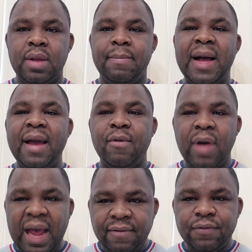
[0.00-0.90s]
My
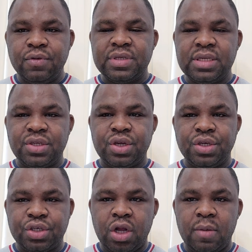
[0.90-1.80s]
wife loses her
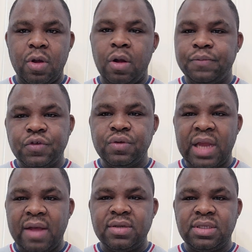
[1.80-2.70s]
job. Up to
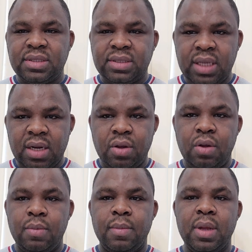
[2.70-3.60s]
now, she's still
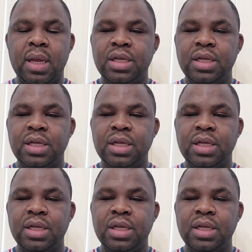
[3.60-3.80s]
home.